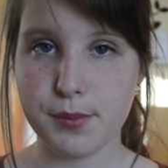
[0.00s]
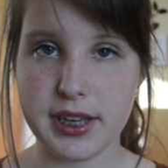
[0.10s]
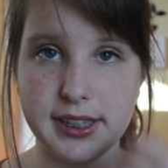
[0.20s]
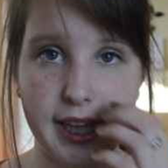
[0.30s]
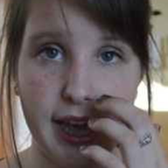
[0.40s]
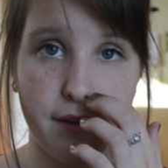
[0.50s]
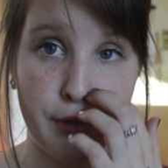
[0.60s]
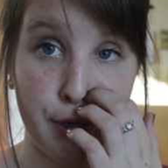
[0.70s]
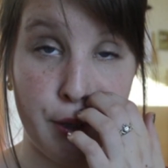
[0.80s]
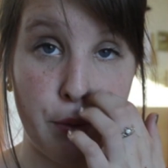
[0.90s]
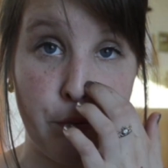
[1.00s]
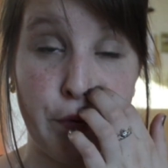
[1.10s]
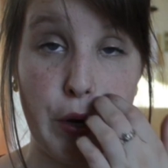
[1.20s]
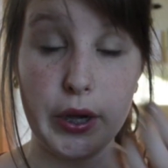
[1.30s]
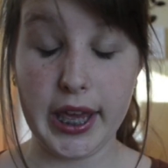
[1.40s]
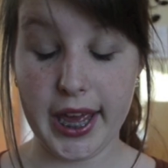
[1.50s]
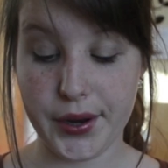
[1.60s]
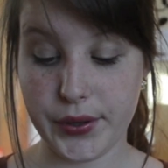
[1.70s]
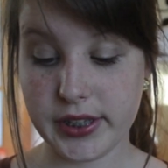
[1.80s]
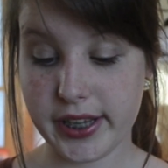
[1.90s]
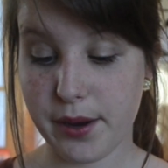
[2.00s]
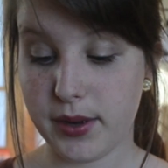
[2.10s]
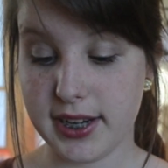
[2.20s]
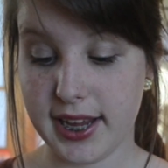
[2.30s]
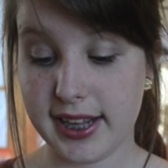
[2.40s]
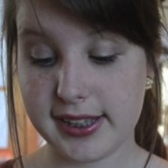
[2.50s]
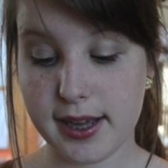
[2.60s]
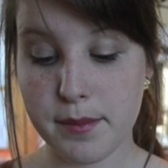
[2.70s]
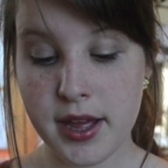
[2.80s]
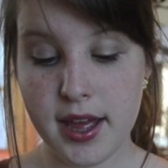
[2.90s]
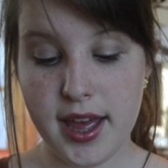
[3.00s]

because they have their new fall candles, and I wanted to get some,